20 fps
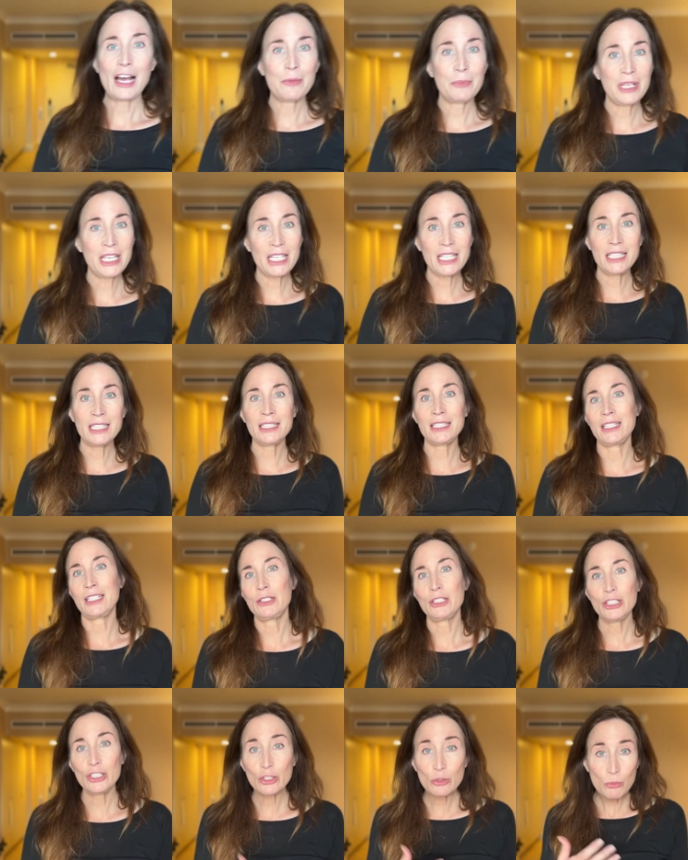mean,
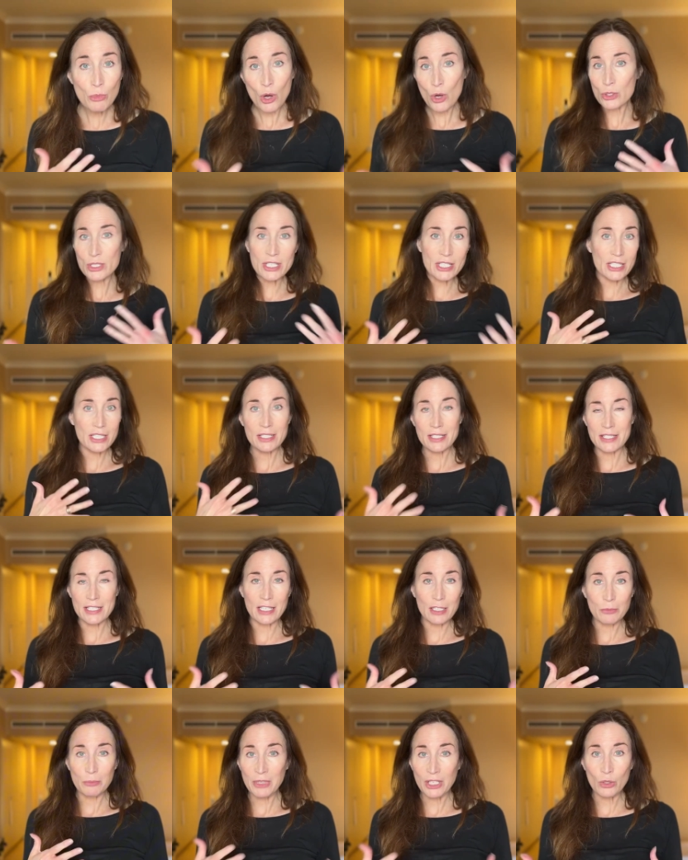you're mostly
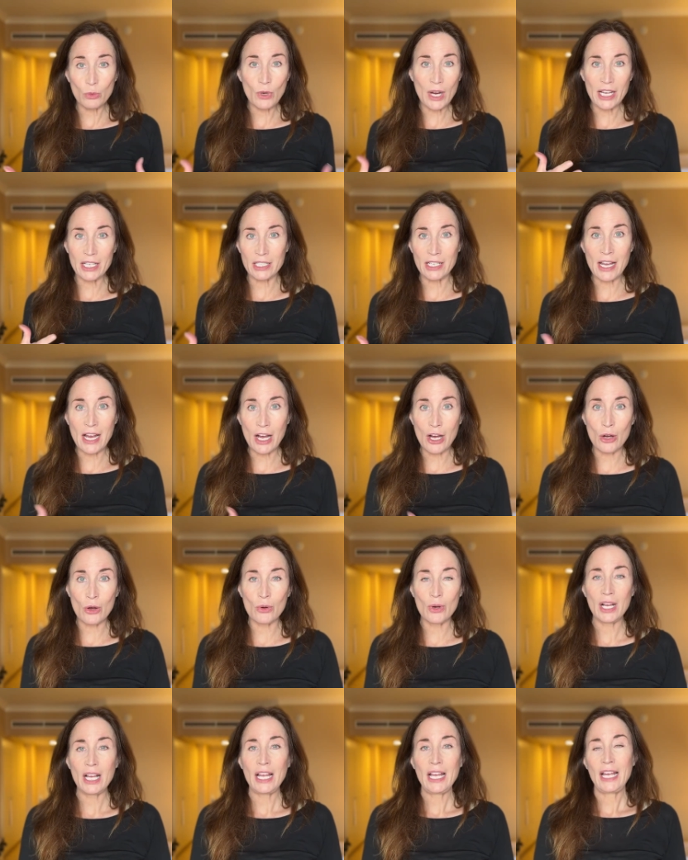seeing me right
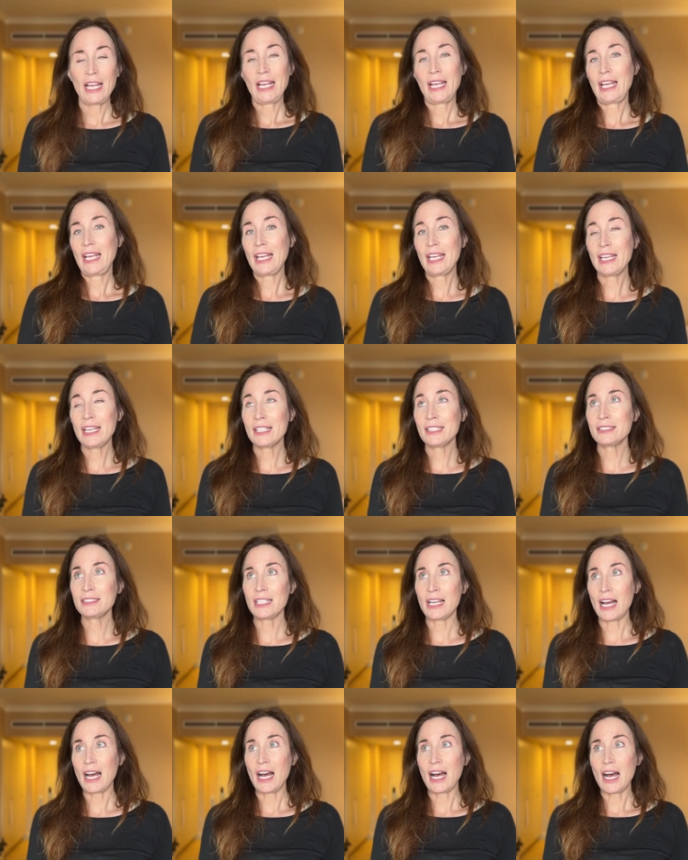now, and
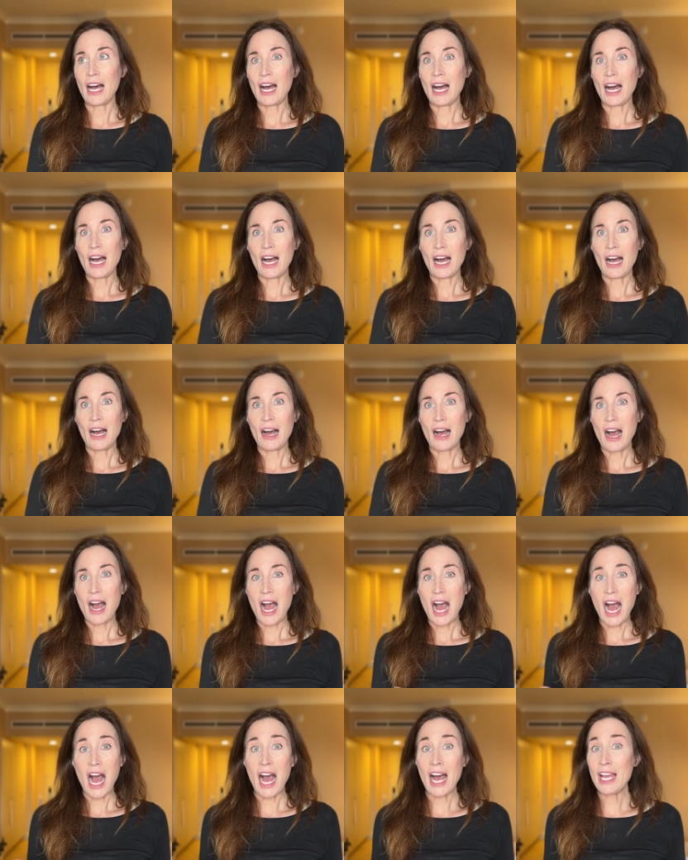
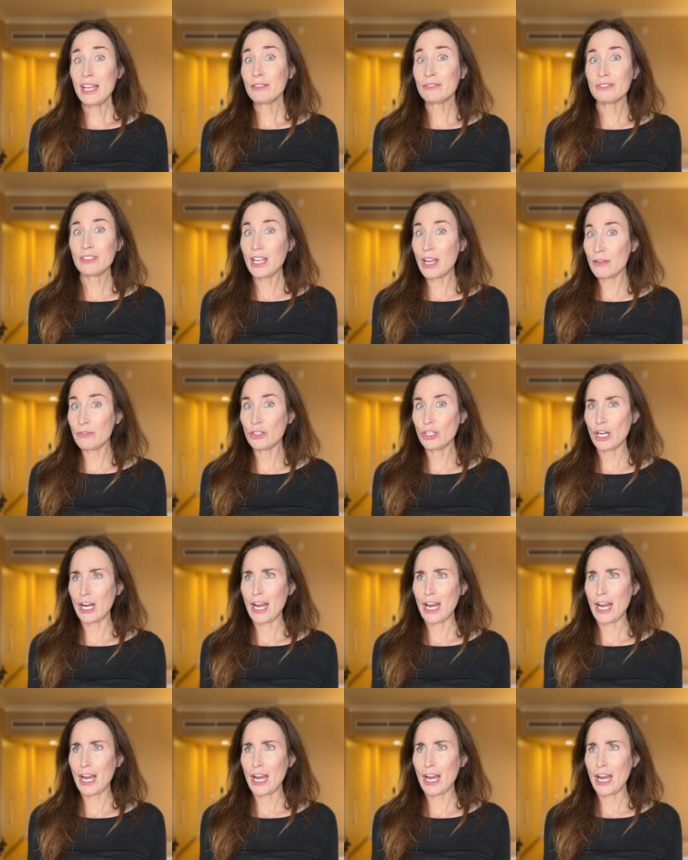I've never,